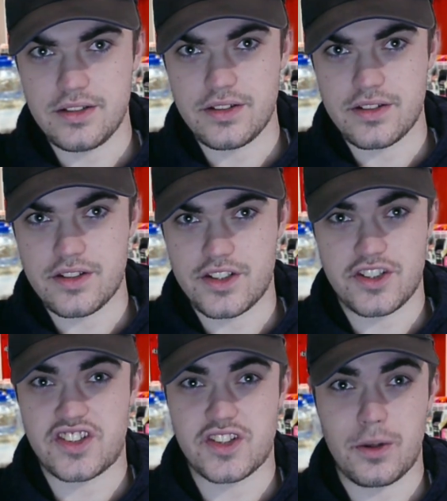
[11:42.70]
just
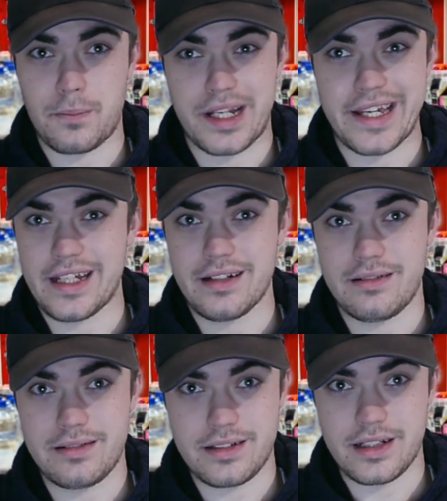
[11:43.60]
stop playing
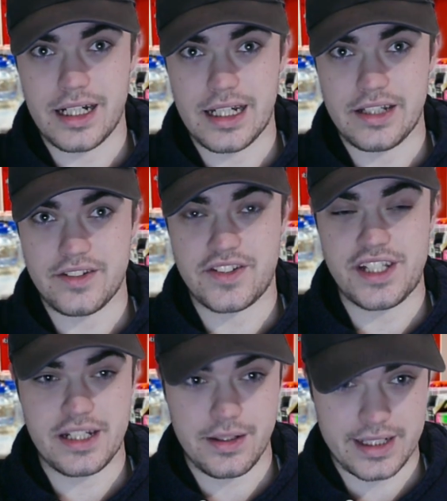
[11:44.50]
and then sit
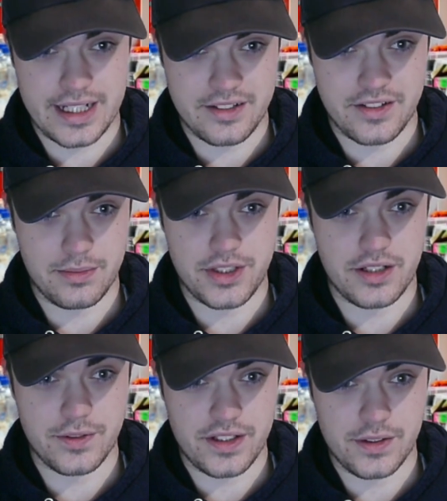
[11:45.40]
there and gas up
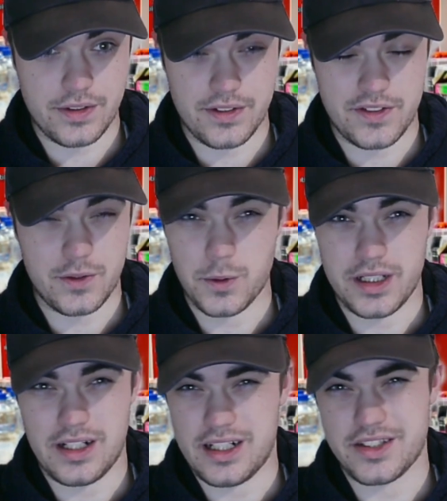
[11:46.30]
Chelsea on your story.
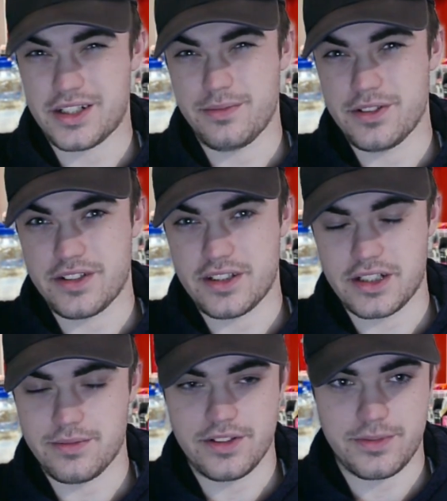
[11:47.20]
Like I don't
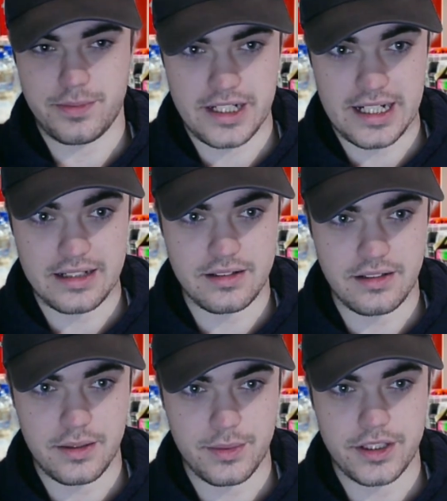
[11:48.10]
respect that.
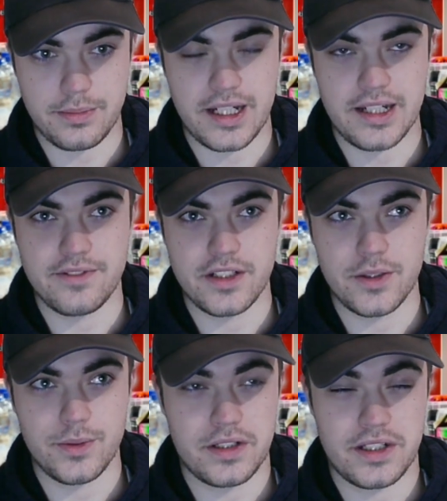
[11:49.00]
Like when you're playing for
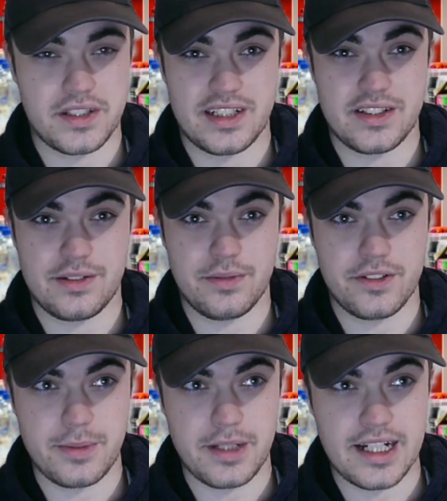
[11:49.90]
Luton, I don't
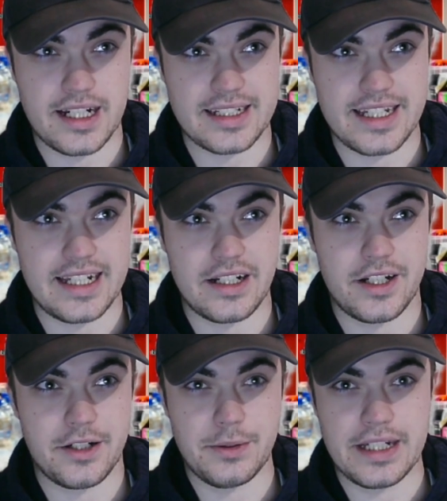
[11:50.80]
respect that. And again, I
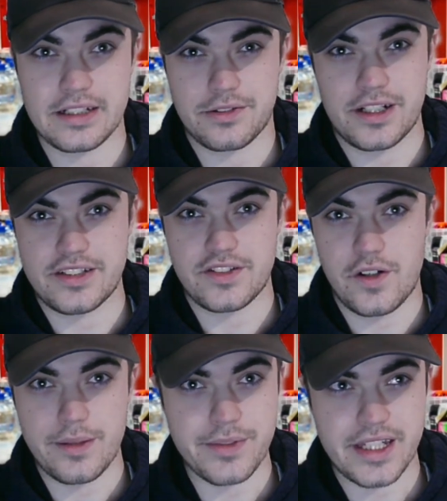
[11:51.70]
know, yeah, great
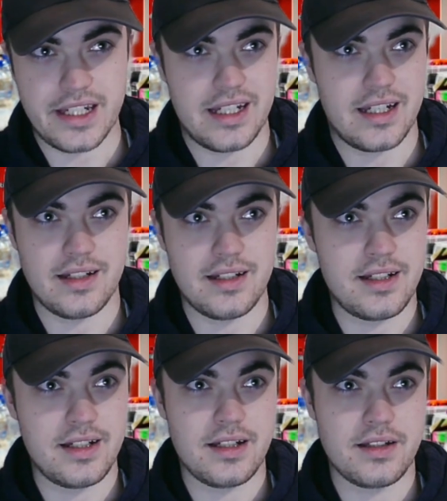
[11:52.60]
times there,
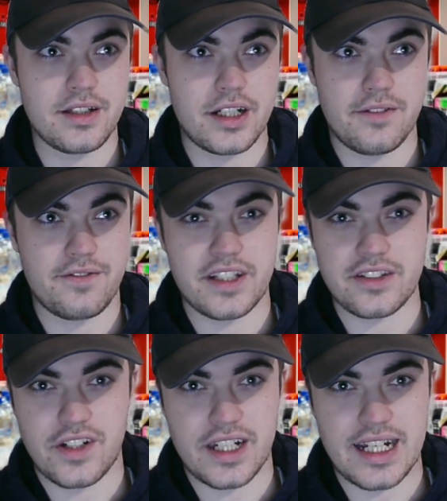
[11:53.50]
and things
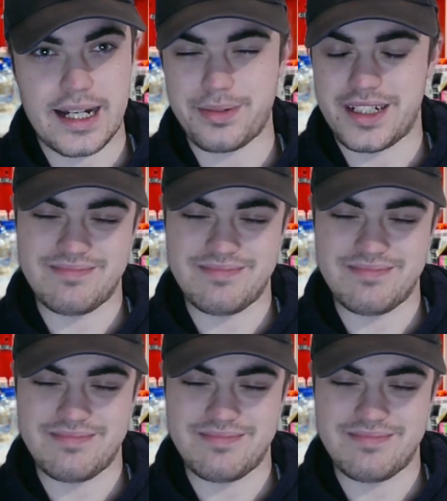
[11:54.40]
like that, but